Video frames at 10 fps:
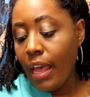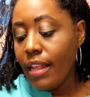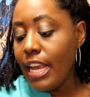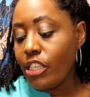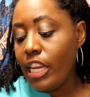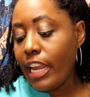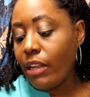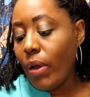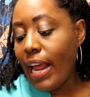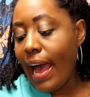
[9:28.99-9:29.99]
This
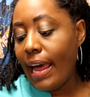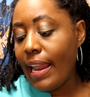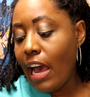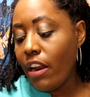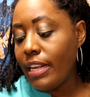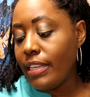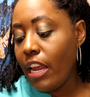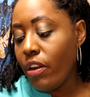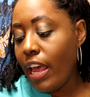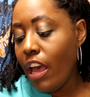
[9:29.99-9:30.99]
liquid eyeliner is
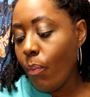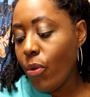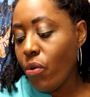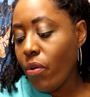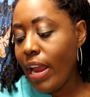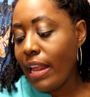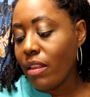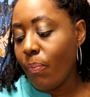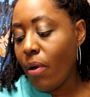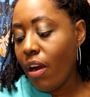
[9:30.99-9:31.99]
here to help you create
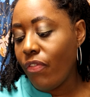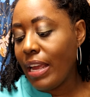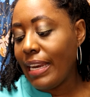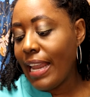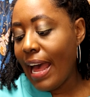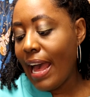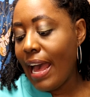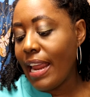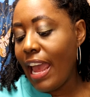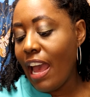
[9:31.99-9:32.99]
the perfect
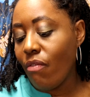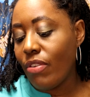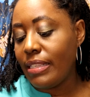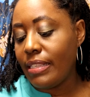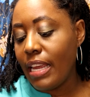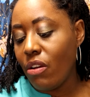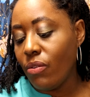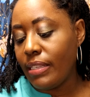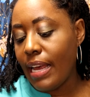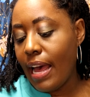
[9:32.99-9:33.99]
line every
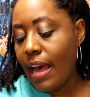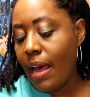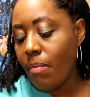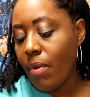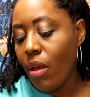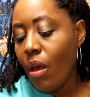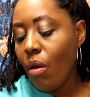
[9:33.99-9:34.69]
single time.